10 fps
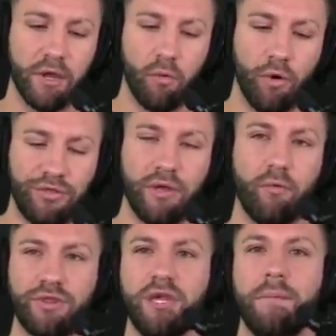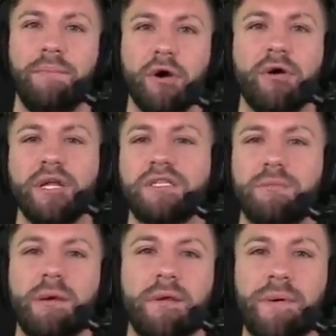With the, with the ability to
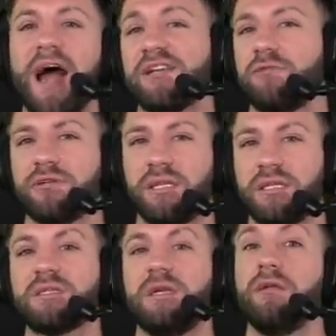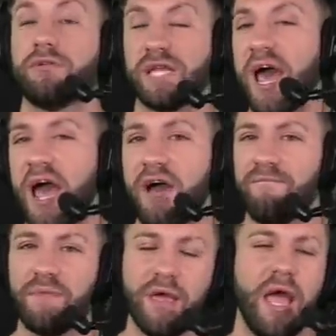be able to pass rush that the Steelers
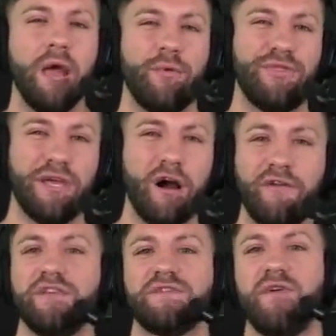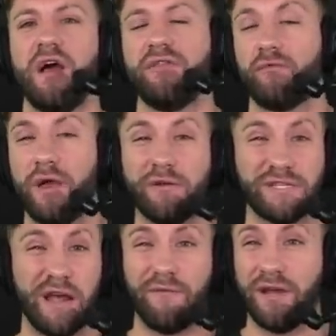have, and with the offensive line the Raiders
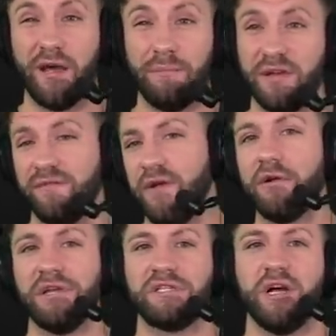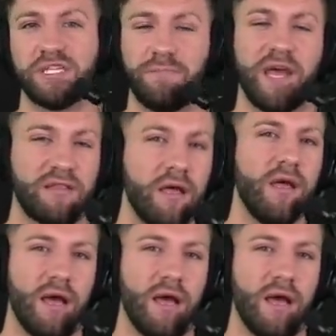have right now being very suspect,